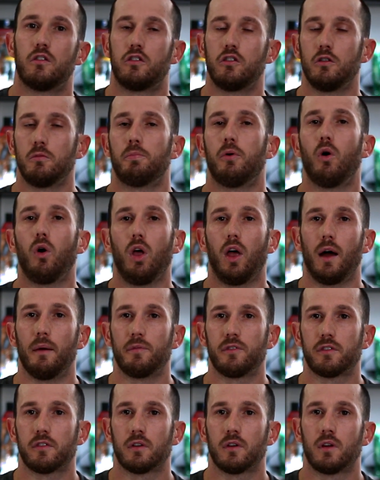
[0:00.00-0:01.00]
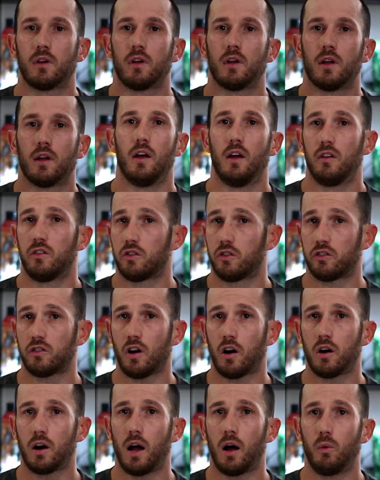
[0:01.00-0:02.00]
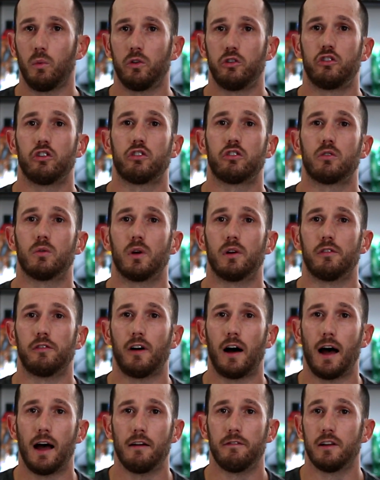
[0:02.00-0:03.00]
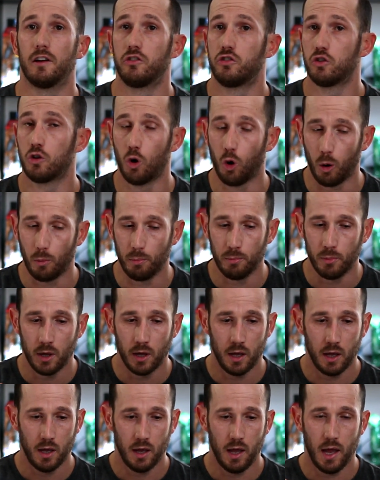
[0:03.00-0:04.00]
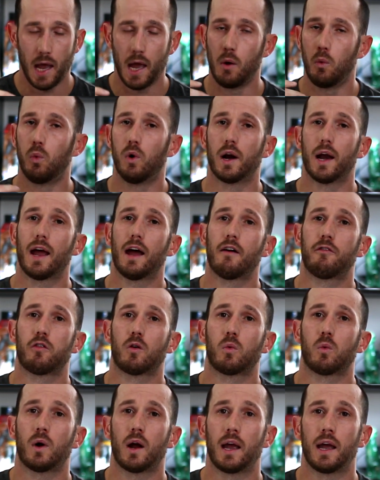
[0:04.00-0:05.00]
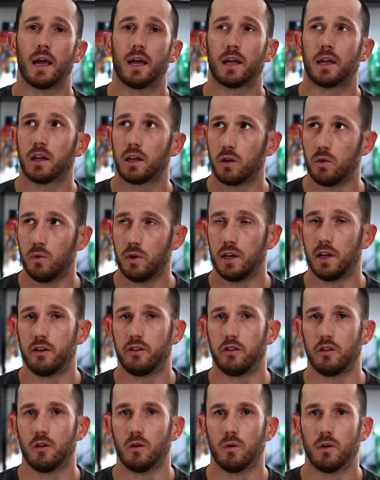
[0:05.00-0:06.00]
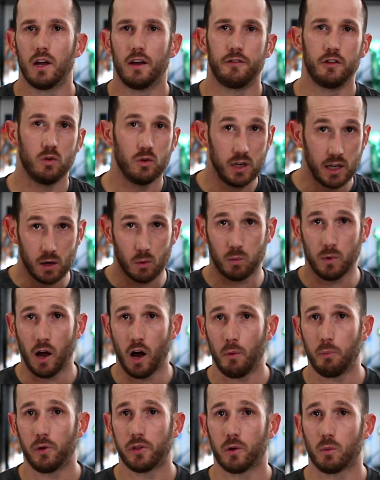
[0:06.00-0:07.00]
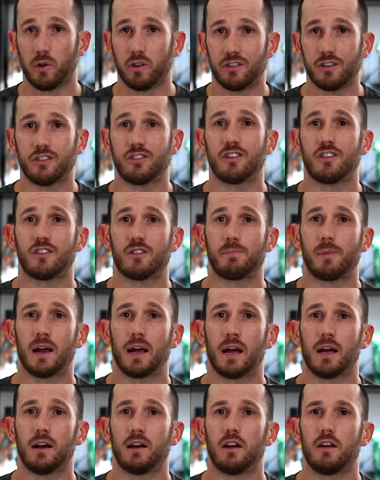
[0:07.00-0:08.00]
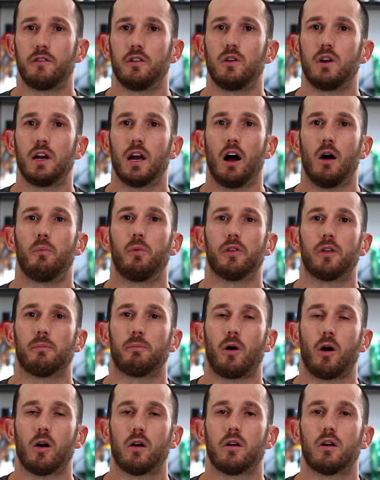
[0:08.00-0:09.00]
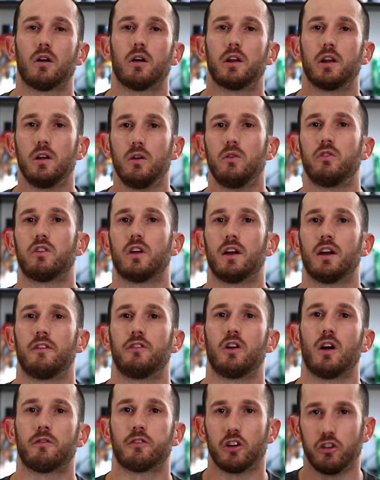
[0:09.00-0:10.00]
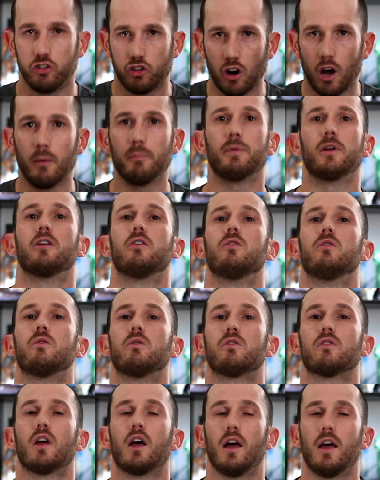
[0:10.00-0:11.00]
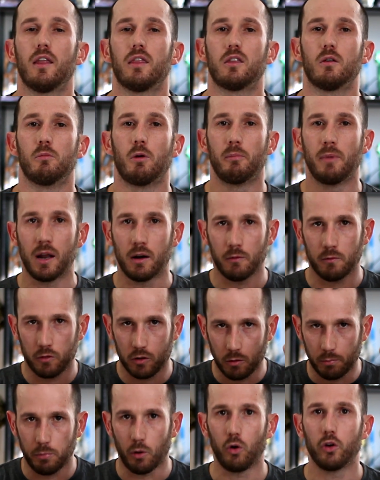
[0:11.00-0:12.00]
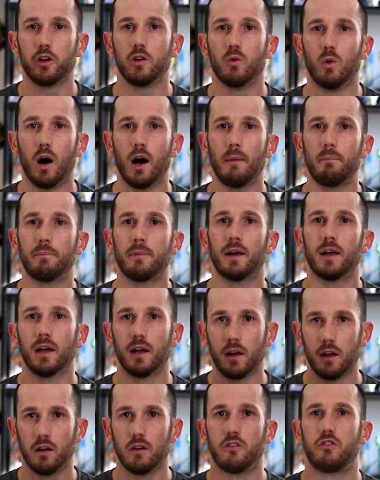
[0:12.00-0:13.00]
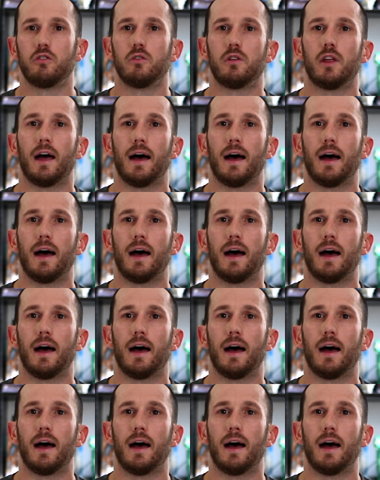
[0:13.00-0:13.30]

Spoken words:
do pull-ups. So start out with just doing 5 and do them in whatever way you need to. If you need help with a resistance band, if you need help with a partner, use it. If you have to jump and use the momentum to pull you up, do